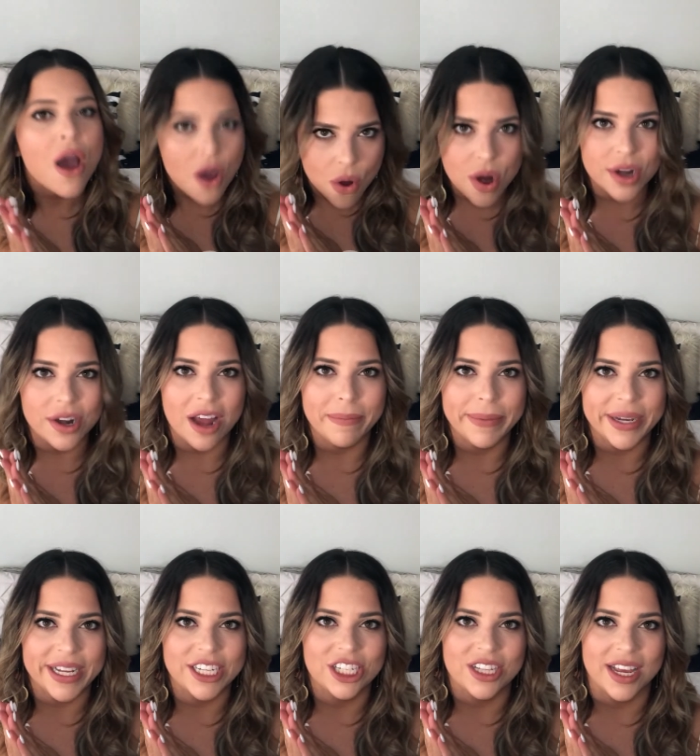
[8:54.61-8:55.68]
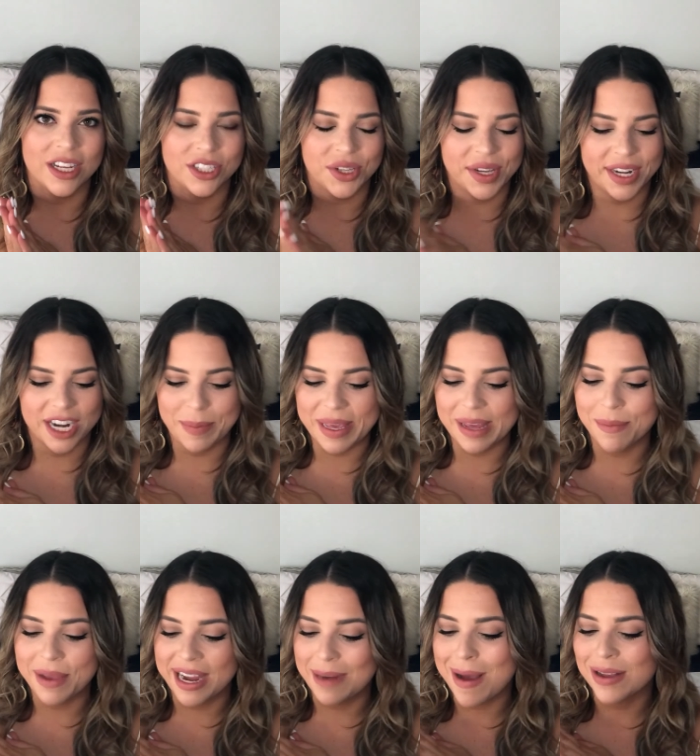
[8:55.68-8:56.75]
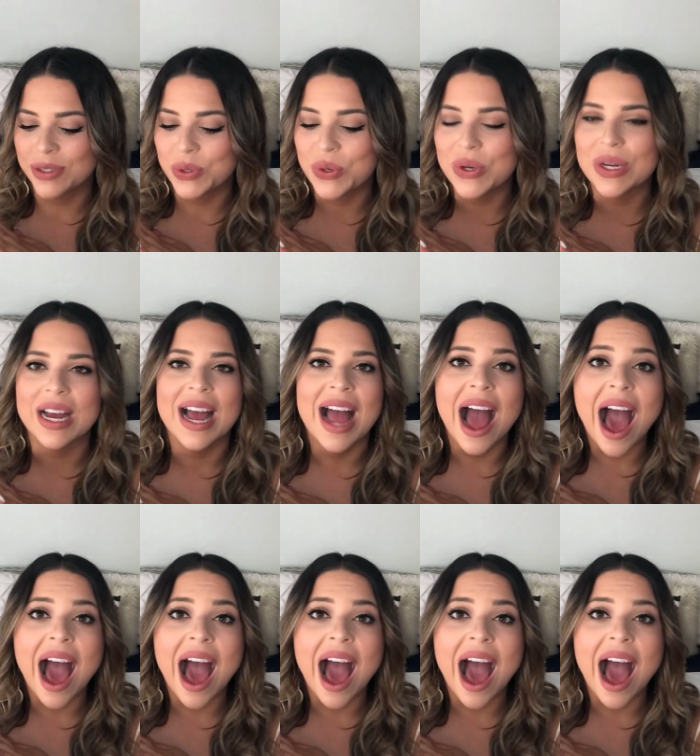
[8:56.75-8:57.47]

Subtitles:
or non-bookish things. You can hear me complain about school.